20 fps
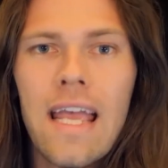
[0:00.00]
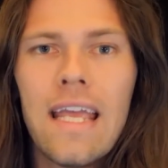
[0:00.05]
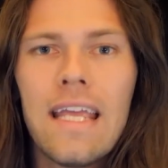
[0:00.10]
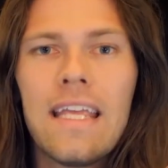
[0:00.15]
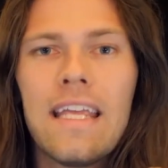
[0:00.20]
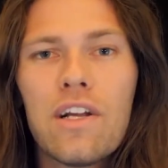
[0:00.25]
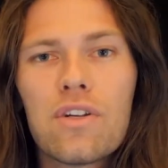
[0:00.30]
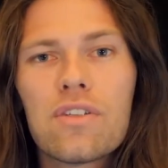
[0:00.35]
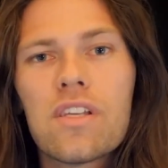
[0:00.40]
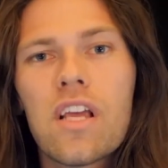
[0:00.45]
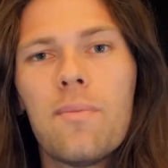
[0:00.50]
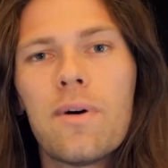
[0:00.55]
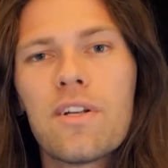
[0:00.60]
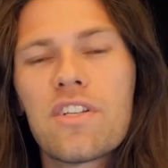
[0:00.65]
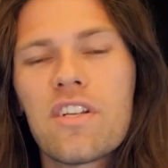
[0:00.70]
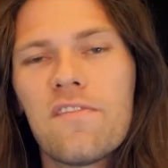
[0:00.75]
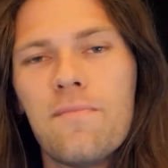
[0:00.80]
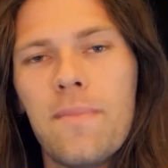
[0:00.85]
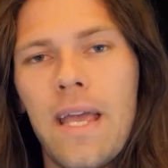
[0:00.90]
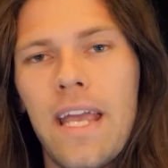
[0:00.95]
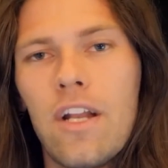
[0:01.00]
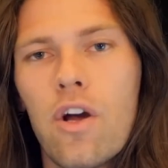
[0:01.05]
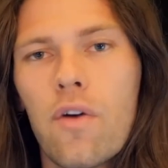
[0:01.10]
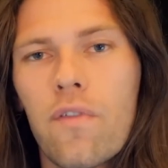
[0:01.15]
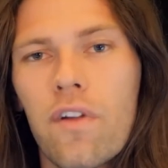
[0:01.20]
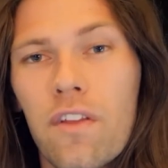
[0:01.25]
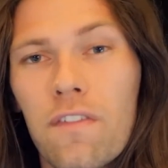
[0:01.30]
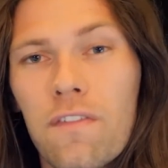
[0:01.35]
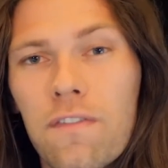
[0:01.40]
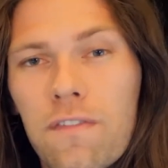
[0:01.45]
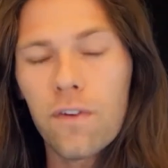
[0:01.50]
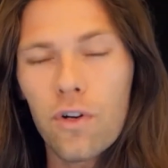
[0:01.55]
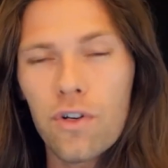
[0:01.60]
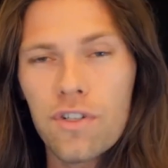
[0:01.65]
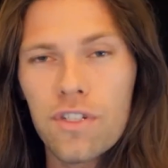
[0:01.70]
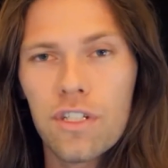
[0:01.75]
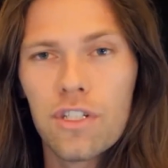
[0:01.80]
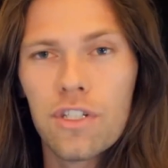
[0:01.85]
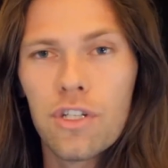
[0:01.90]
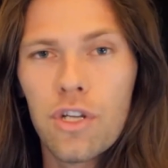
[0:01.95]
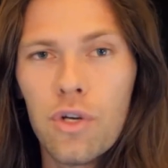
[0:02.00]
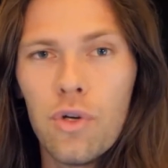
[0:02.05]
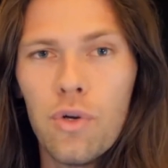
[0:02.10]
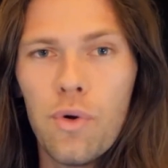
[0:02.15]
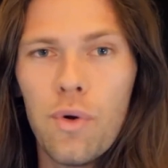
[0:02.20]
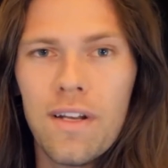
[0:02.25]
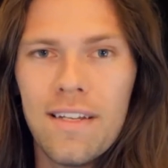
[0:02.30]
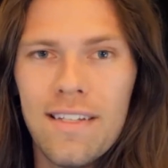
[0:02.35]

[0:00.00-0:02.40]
Here's how much I've made over the first 2